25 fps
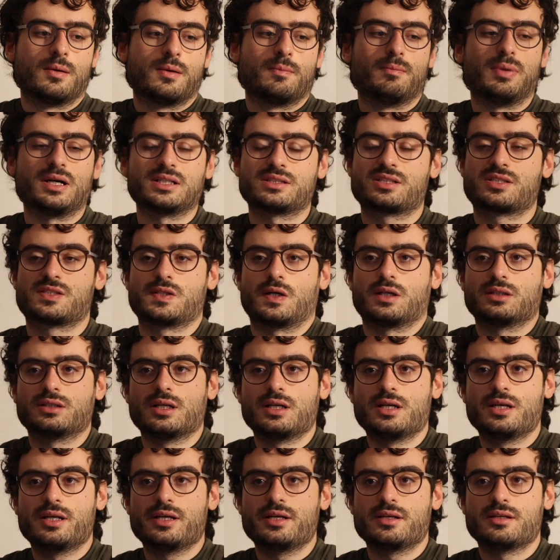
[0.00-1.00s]
but
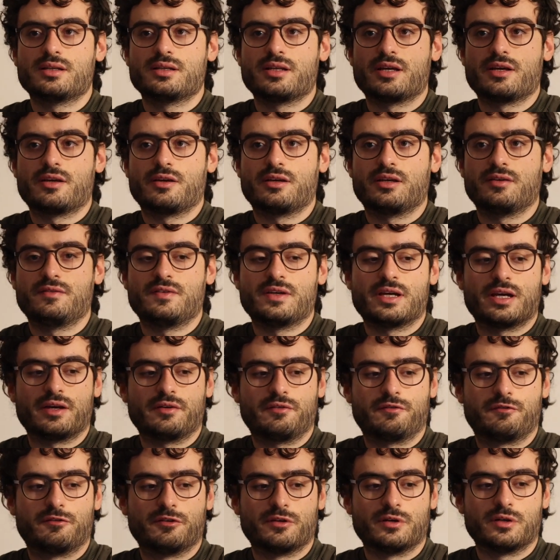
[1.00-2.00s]
suddenly the
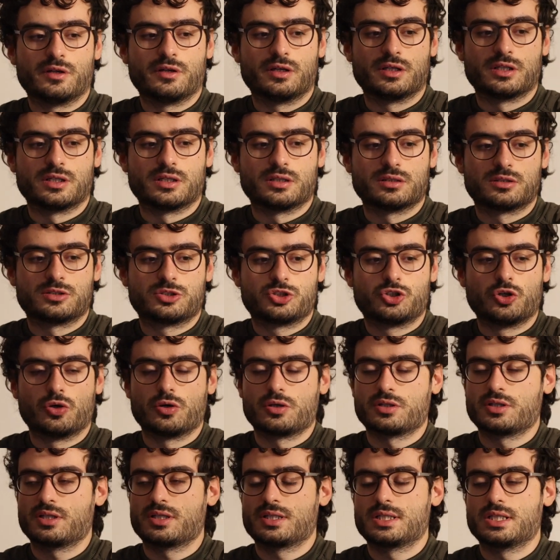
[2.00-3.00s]
EVF
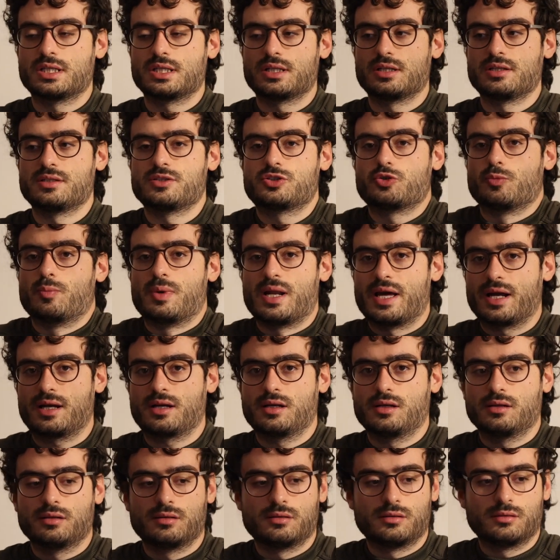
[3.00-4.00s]
turned into black.
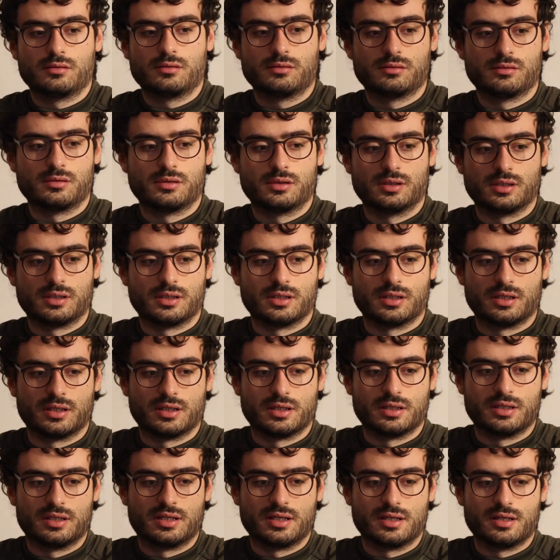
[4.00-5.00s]

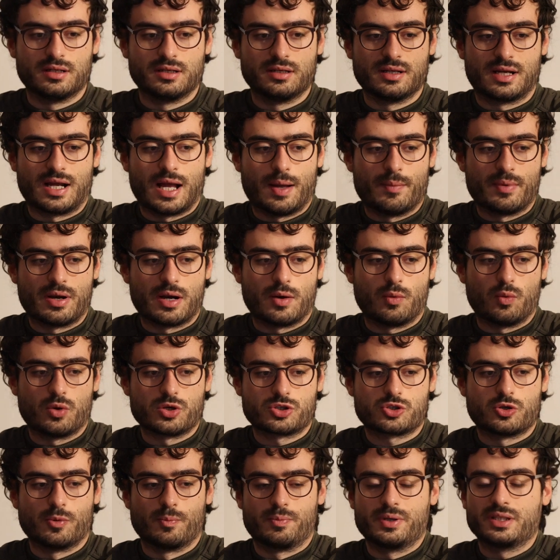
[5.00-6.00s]
The camera
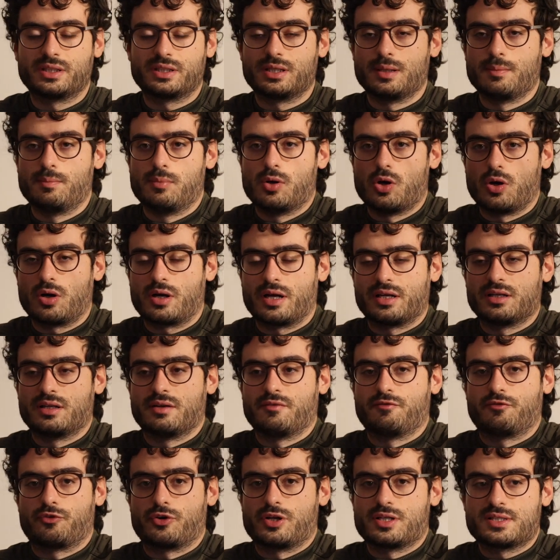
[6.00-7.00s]
was completely blocked
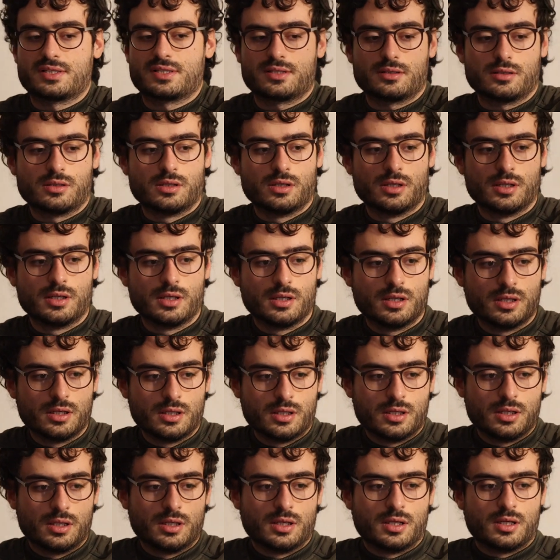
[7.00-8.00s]
and freeze,
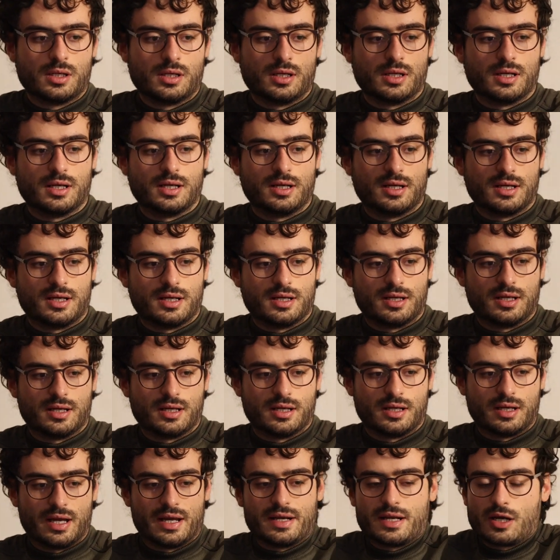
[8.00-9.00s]

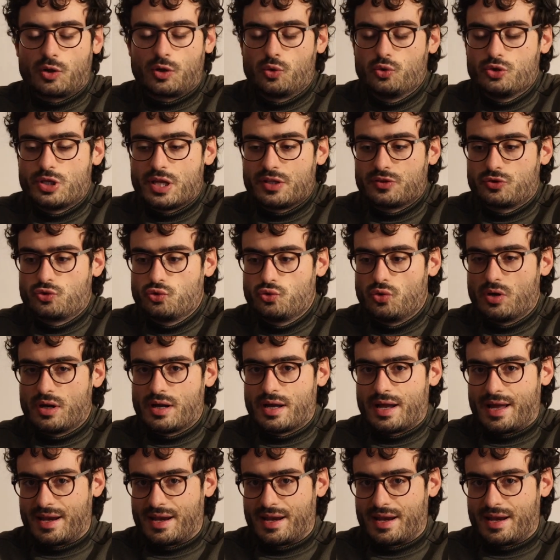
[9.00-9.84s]
and I couldn't do